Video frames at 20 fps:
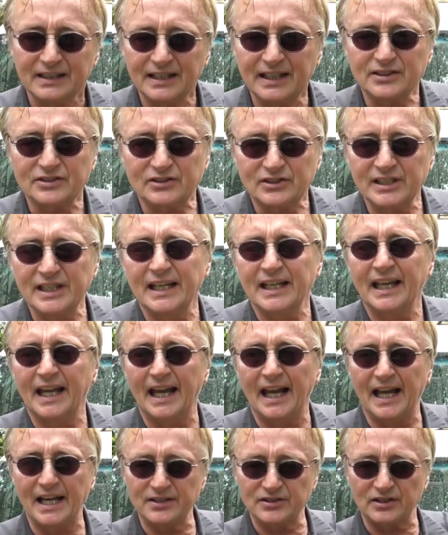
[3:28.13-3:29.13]
This thing
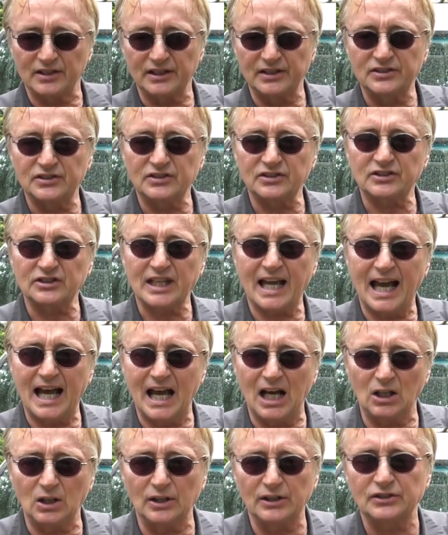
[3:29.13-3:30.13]
has a
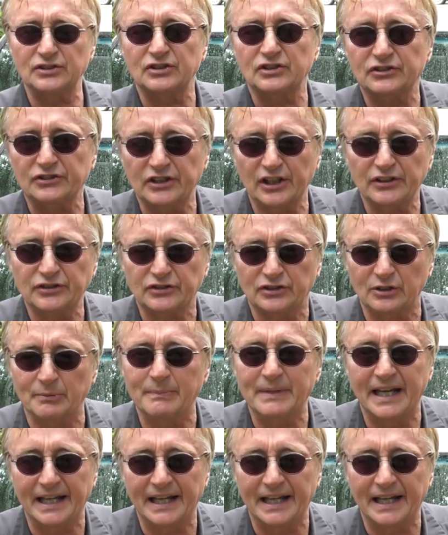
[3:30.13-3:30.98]
solid system